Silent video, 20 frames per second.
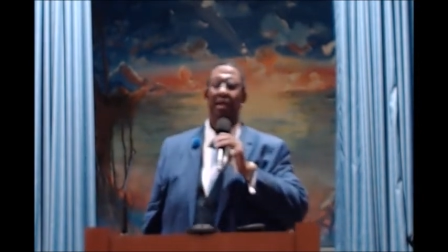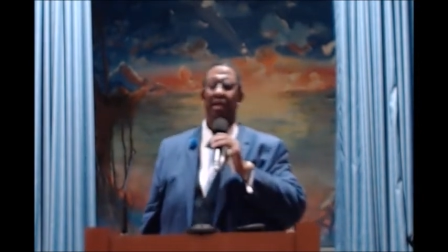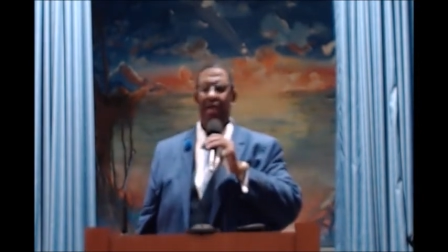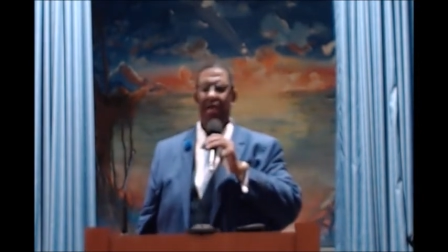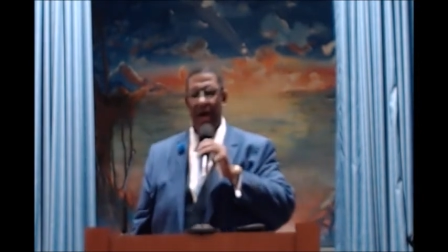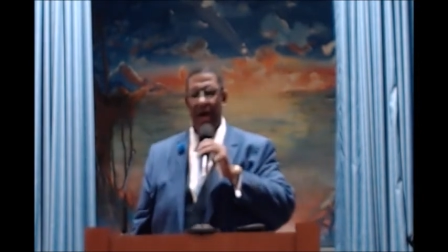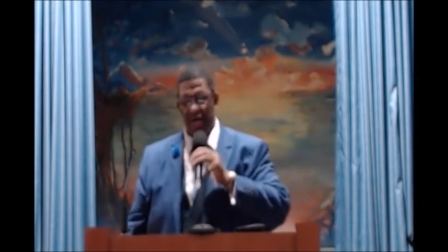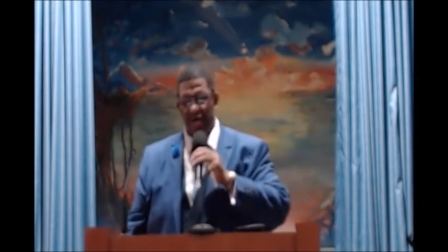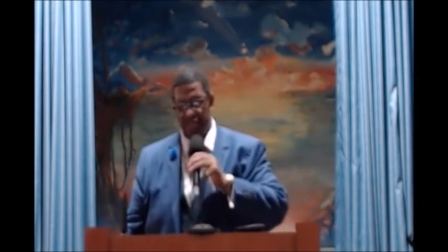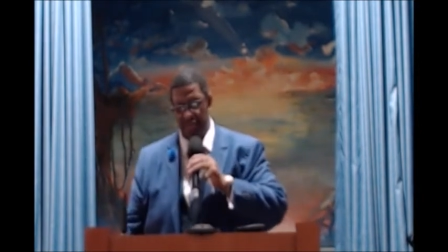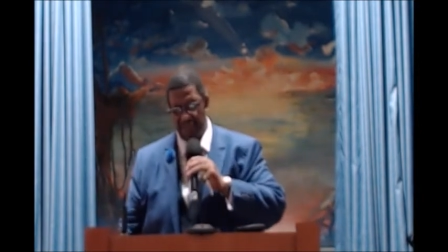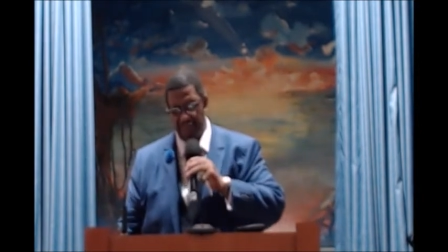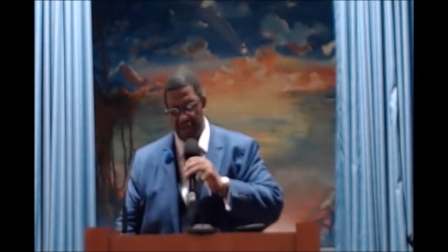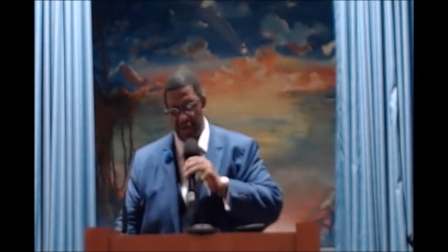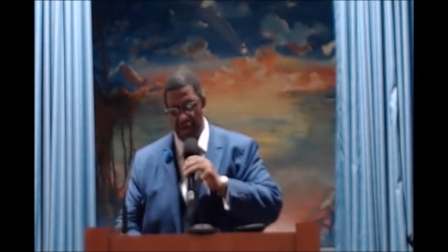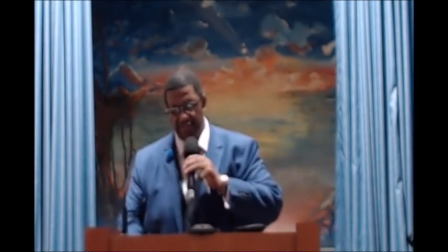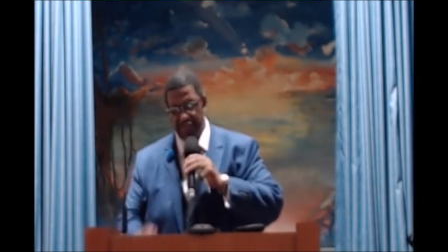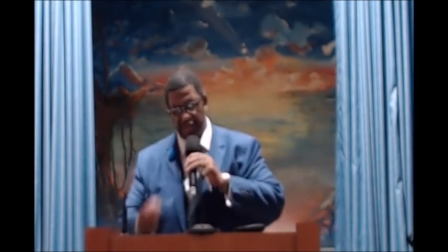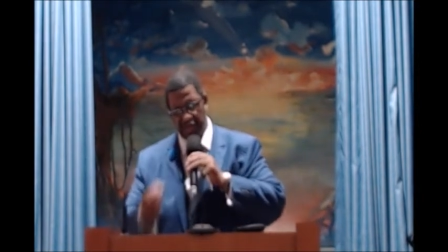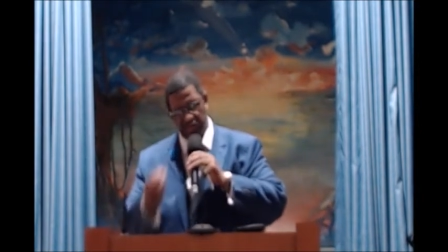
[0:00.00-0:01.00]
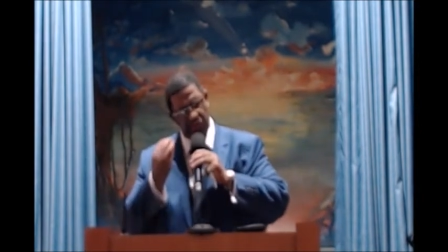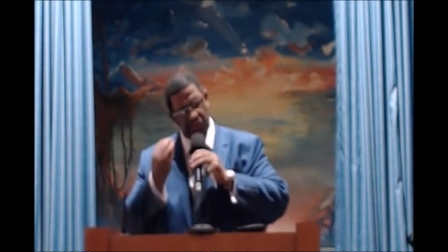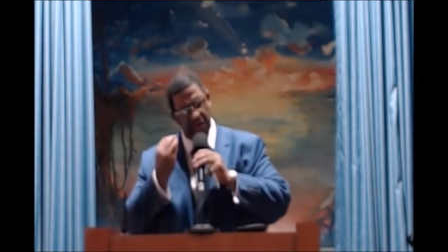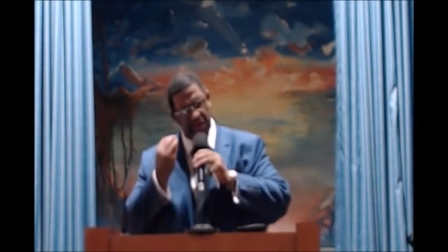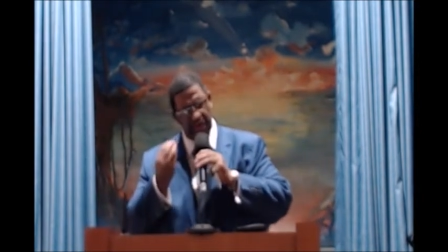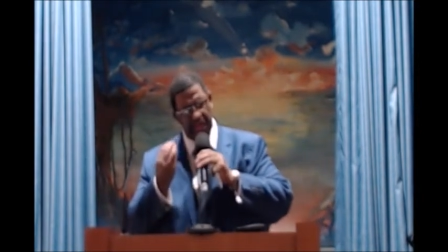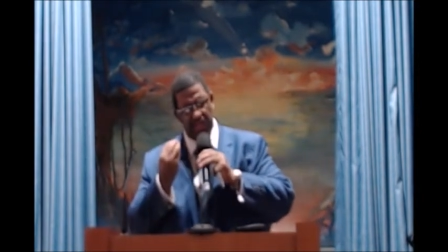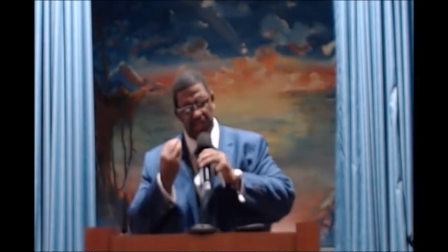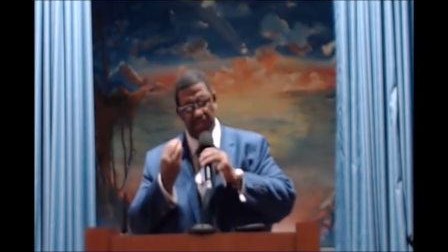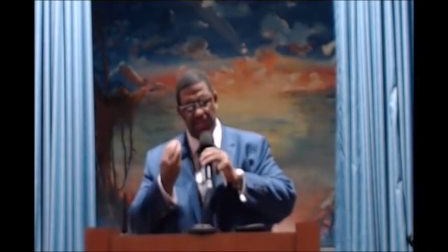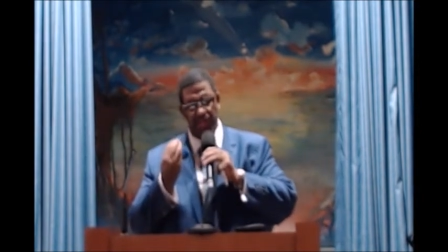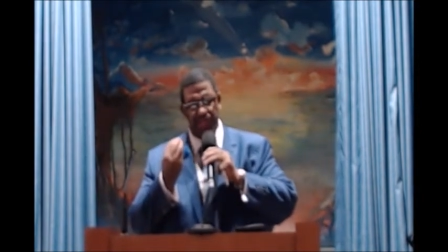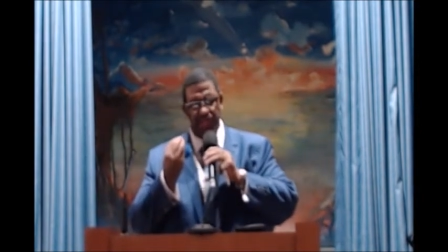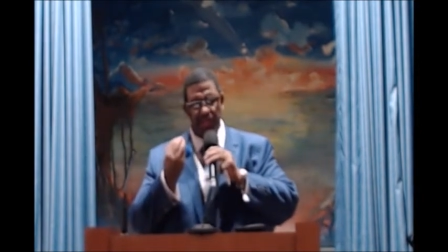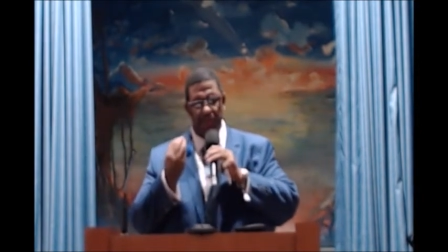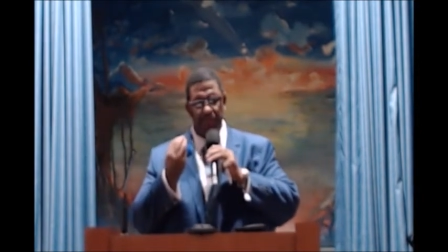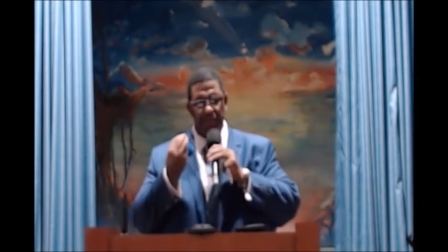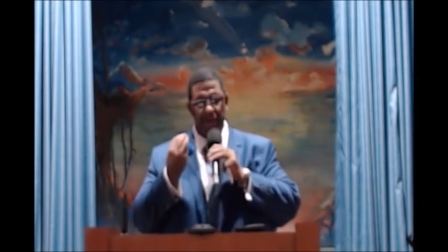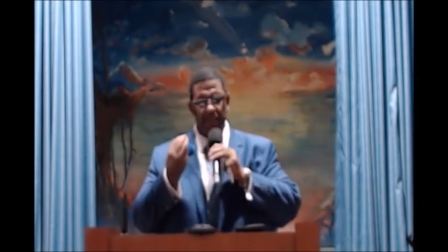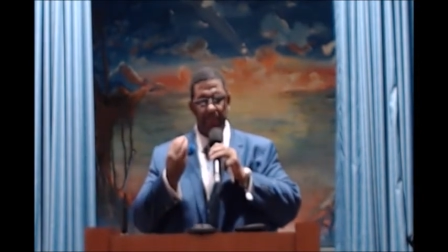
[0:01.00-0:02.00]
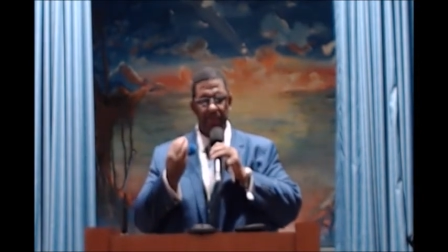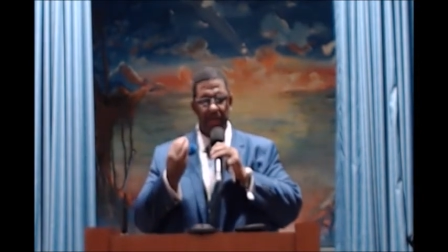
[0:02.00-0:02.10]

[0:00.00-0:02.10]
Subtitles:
God developed his relationship by